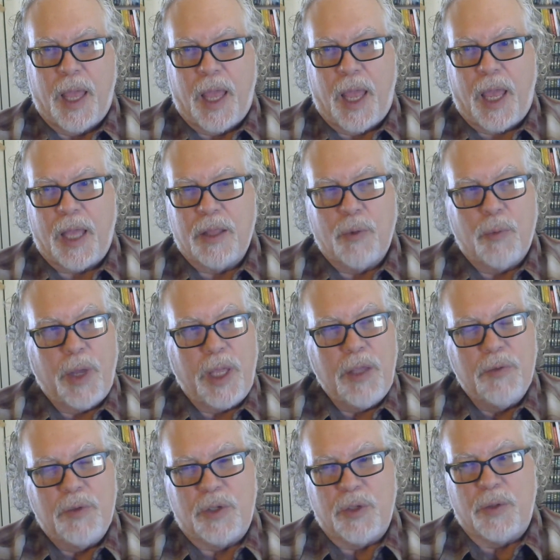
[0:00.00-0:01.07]
And the way
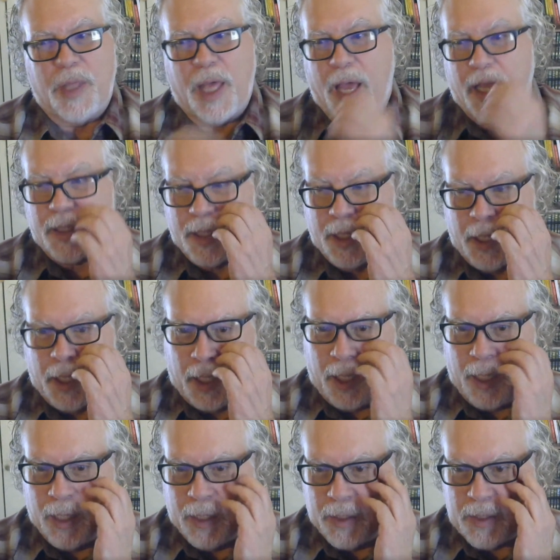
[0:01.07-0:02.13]
you do that
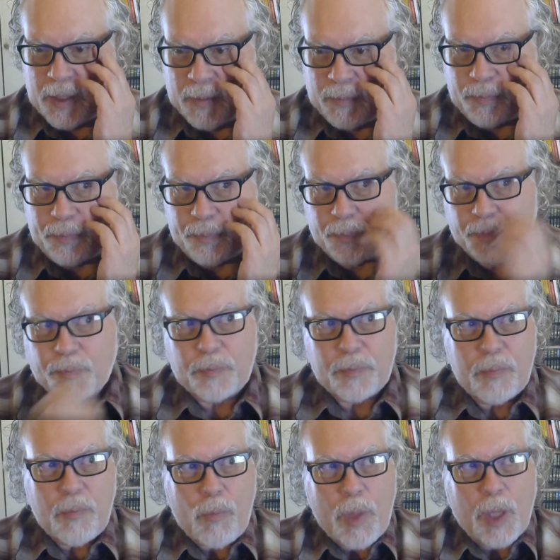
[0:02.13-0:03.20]
is
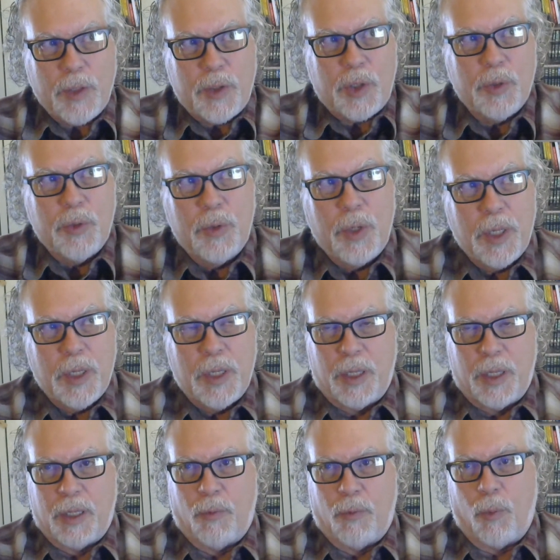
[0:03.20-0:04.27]
to,
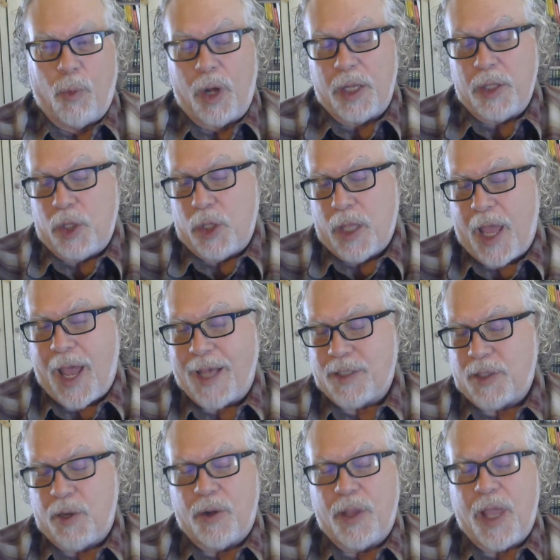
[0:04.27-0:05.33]
one,
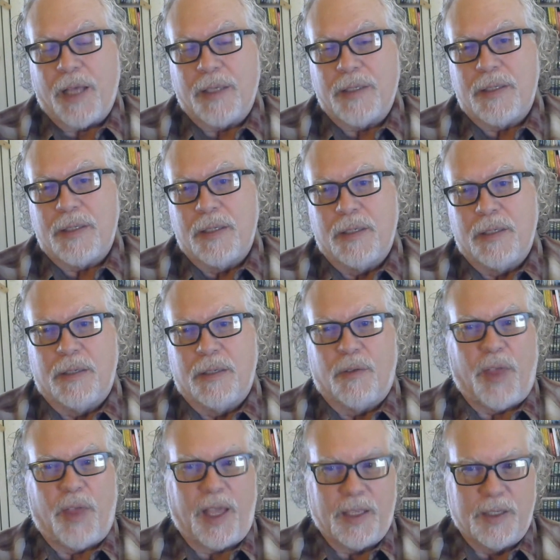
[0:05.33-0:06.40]
ask your guests if
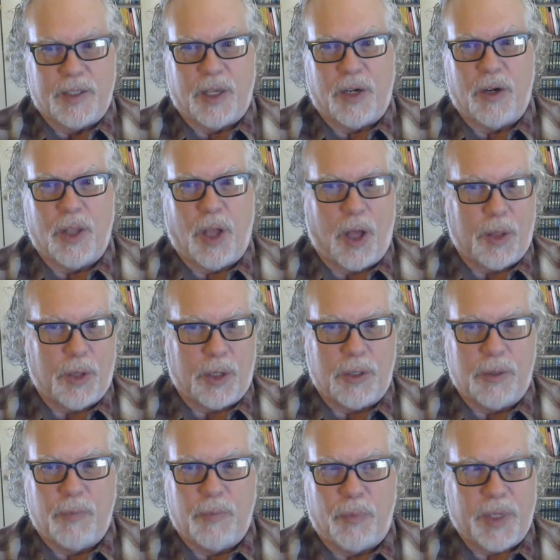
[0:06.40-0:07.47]
they considered other
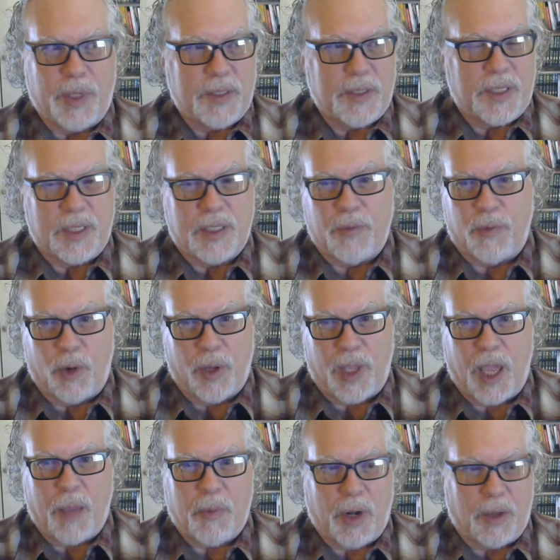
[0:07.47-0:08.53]
businesses. If you're a
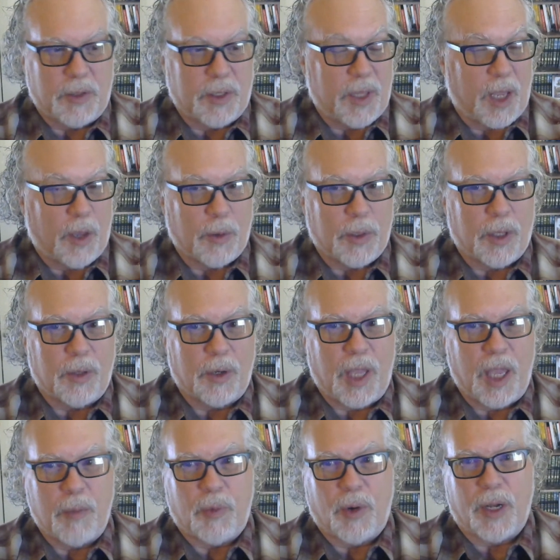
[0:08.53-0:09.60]
campground, did they go to other
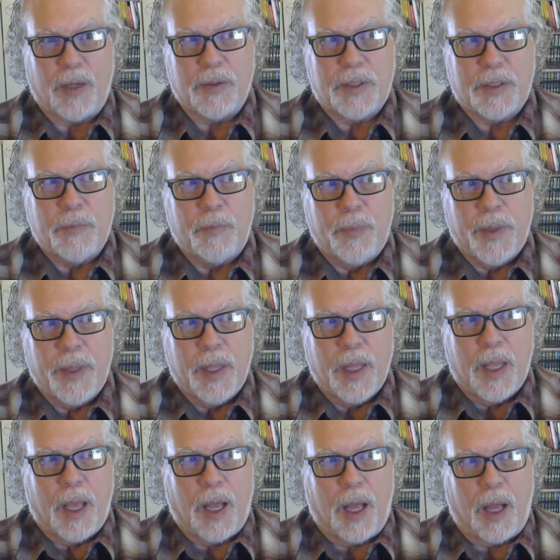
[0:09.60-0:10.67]
campgrounds?
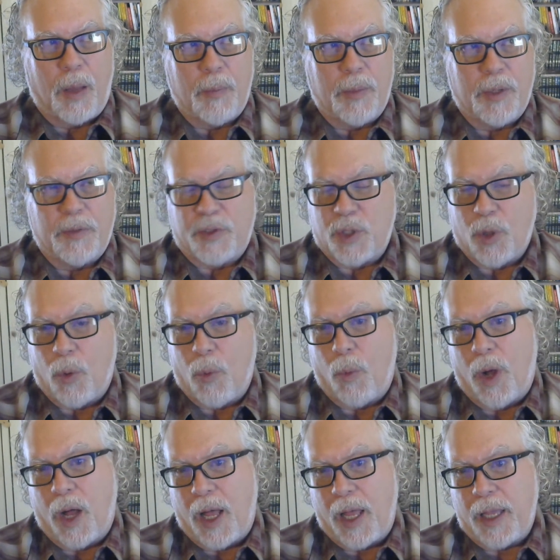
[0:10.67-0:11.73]
If so,
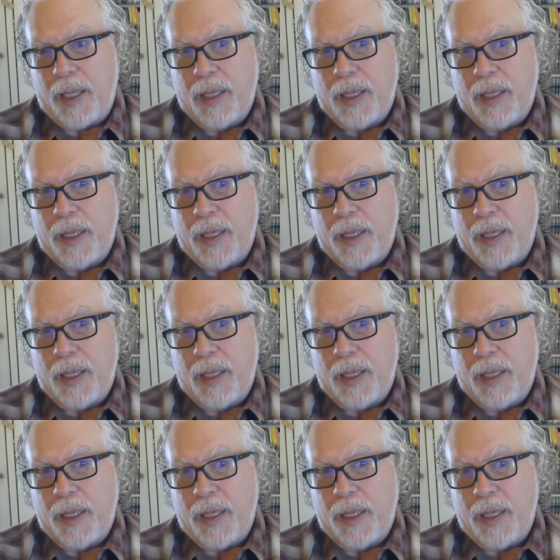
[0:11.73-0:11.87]
why?